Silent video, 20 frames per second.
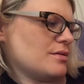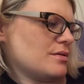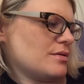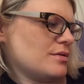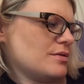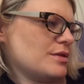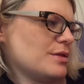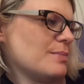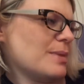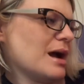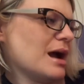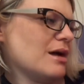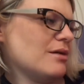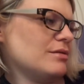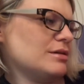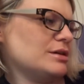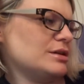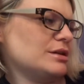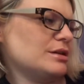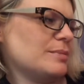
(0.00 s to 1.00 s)
the
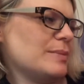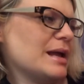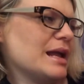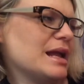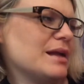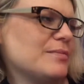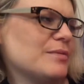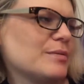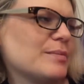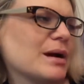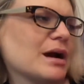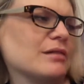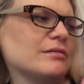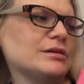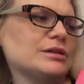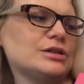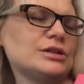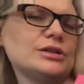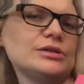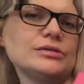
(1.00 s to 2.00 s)
paper
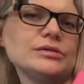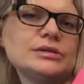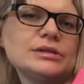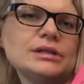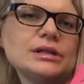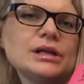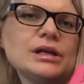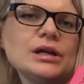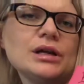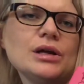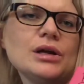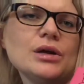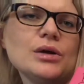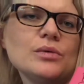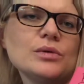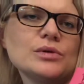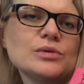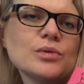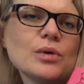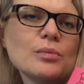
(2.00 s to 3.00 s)
parachute
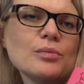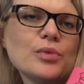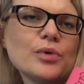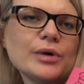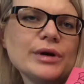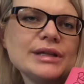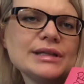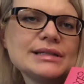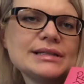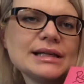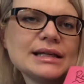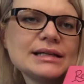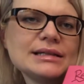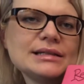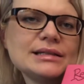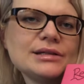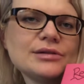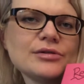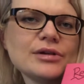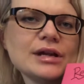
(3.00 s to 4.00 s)
was
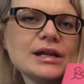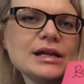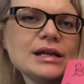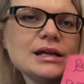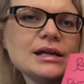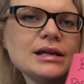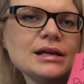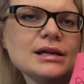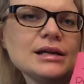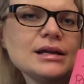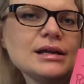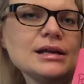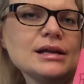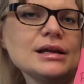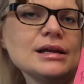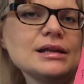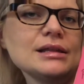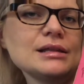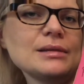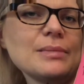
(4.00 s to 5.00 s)
1.63,
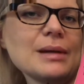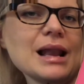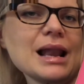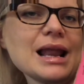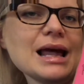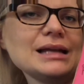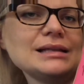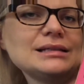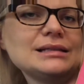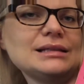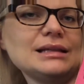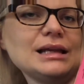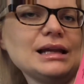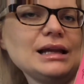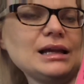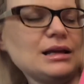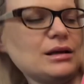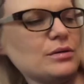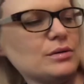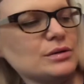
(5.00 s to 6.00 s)
the
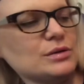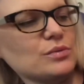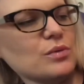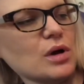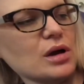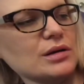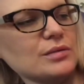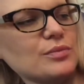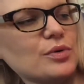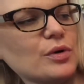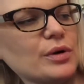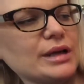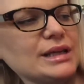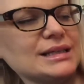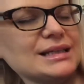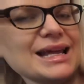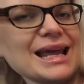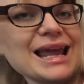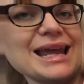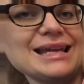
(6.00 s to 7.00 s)
plastic was
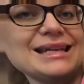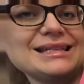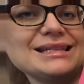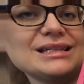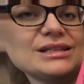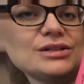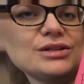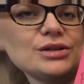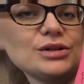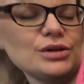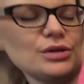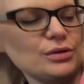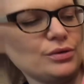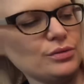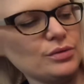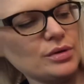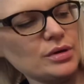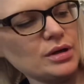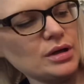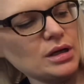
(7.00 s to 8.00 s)
1.82,
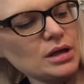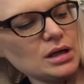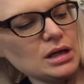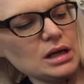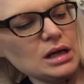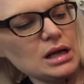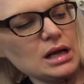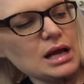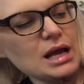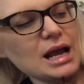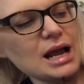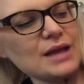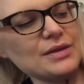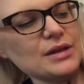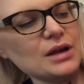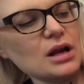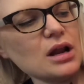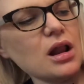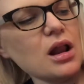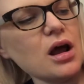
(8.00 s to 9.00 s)
and the
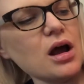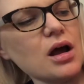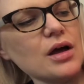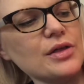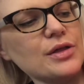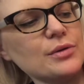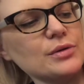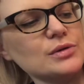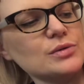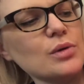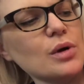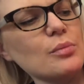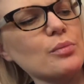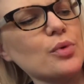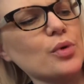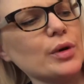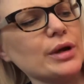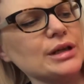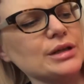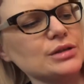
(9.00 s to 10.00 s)
cloth was
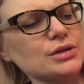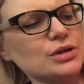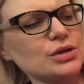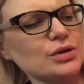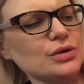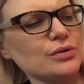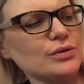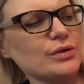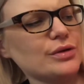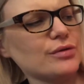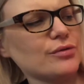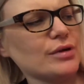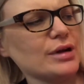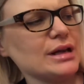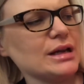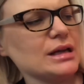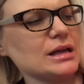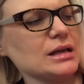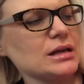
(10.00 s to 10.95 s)
1.23.